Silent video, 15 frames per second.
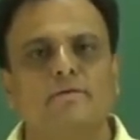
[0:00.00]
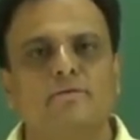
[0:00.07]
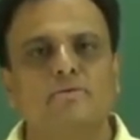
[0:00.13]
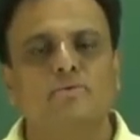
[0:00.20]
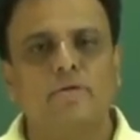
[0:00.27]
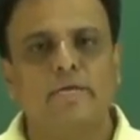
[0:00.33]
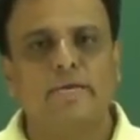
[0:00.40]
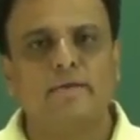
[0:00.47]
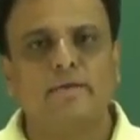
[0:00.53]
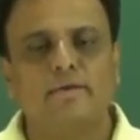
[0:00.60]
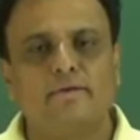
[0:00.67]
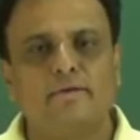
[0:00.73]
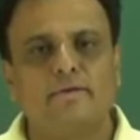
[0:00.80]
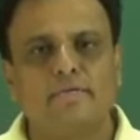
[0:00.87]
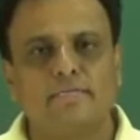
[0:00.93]
Today,
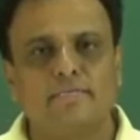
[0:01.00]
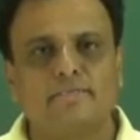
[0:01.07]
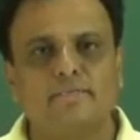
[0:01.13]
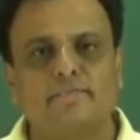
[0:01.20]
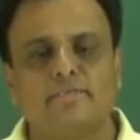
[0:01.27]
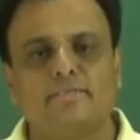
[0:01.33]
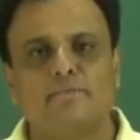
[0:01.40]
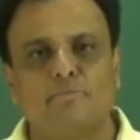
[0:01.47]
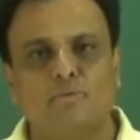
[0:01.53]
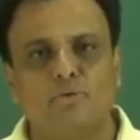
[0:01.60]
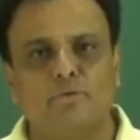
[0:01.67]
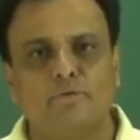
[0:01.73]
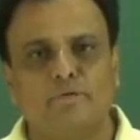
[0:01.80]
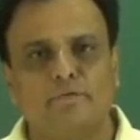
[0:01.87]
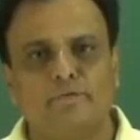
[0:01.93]
let us discuss
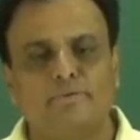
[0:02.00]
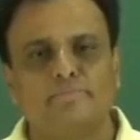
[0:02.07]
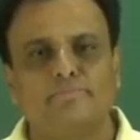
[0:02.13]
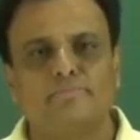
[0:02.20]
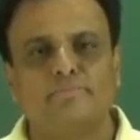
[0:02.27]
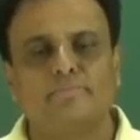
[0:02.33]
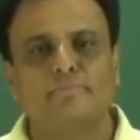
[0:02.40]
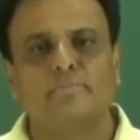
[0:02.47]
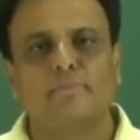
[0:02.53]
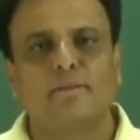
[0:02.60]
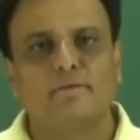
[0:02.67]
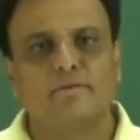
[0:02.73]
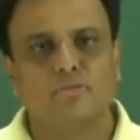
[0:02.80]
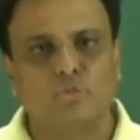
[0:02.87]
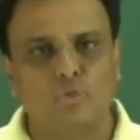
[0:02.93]
about
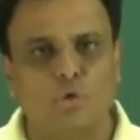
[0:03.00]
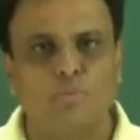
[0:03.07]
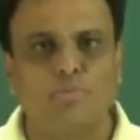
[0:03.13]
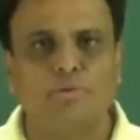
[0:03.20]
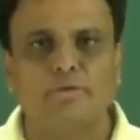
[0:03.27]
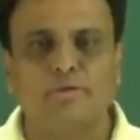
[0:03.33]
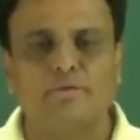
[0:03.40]
slope.